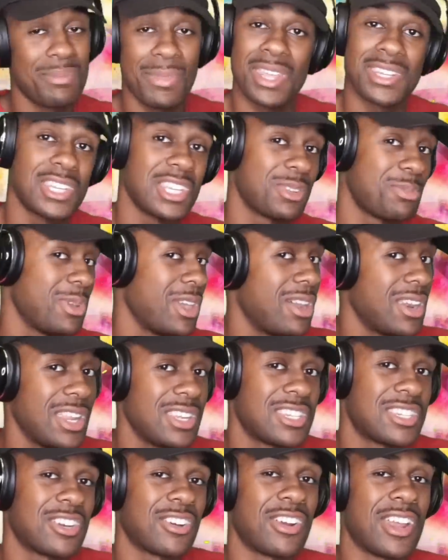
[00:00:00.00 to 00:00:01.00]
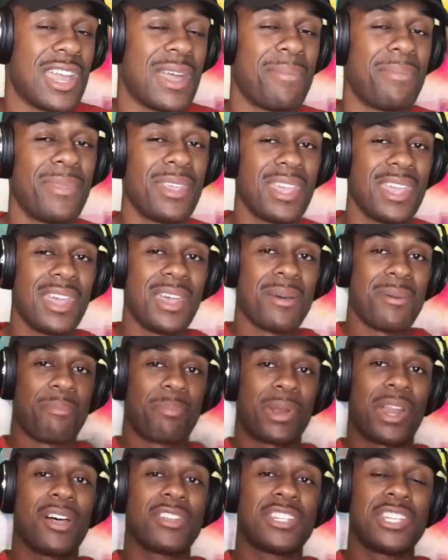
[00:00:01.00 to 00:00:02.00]
message me on Instagram.
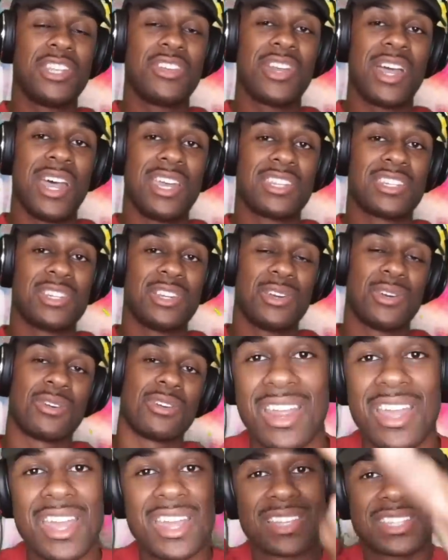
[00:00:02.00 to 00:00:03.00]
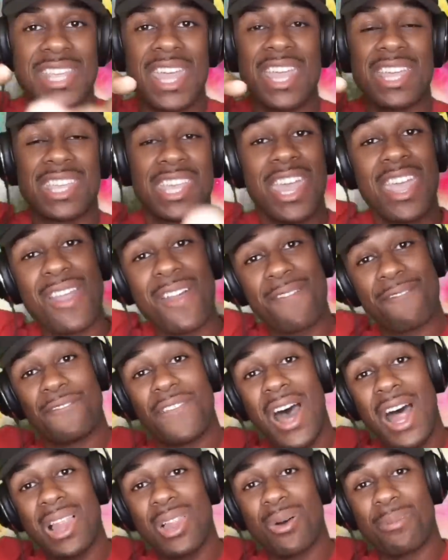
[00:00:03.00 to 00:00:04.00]
But I'll see you guys soon. Take care and
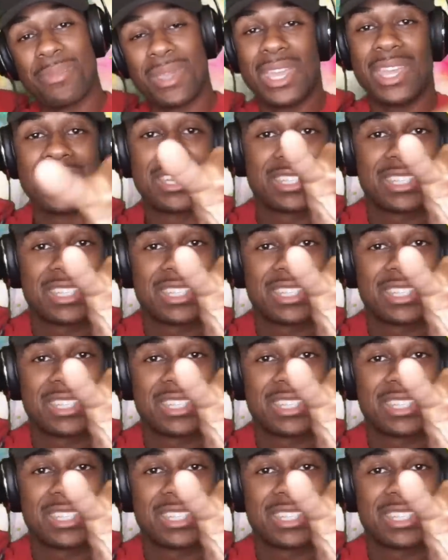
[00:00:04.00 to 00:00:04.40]
follow me.